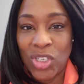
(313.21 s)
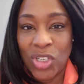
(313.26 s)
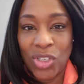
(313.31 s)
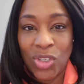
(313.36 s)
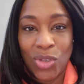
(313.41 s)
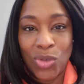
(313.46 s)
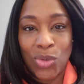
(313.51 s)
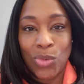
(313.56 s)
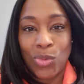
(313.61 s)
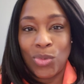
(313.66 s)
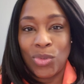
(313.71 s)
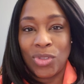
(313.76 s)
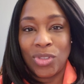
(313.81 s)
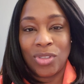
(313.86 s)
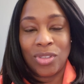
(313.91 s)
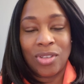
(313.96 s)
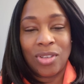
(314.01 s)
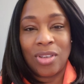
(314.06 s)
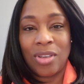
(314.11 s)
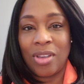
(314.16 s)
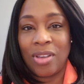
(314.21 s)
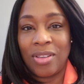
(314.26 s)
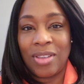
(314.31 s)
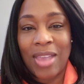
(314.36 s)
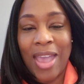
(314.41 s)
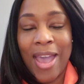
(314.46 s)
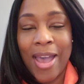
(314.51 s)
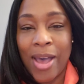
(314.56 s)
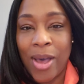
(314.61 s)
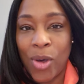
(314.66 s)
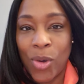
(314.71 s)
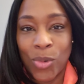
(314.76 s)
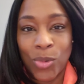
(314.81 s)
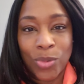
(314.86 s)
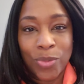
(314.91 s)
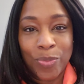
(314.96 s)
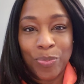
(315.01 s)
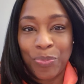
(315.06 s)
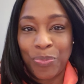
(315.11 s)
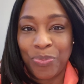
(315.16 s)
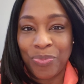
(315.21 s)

to you how